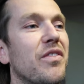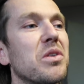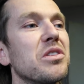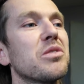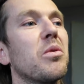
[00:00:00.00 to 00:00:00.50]

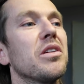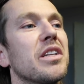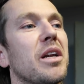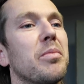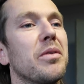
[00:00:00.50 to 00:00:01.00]
first one
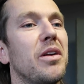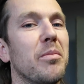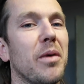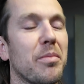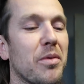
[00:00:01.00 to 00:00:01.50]
that I put
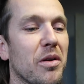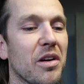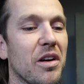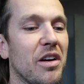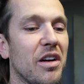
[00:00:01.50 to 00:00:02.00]
on my Pro
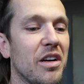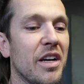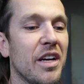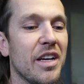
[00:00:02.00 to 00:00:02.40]
car